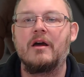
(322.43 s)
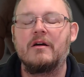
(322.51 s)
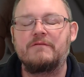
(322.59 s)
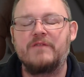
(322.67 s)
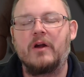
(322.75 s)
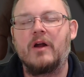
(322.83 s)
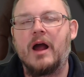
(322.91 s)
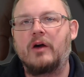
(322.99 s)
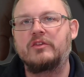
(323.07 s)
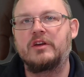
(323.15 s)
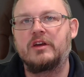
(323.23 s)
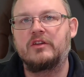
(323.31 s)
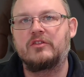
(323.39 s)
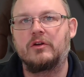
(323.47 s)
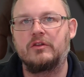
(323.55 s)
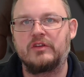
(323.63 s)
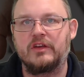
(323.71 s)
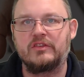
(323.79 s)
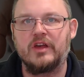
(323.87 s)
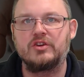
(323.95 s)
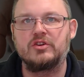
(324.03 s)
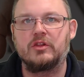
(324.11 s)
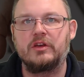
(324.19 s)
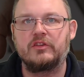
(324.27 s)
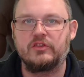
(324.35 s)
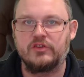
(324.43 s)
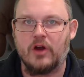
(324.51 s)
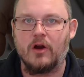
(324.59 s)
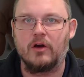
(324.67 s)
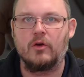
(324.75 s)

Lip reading: Fair housing concerns essentially start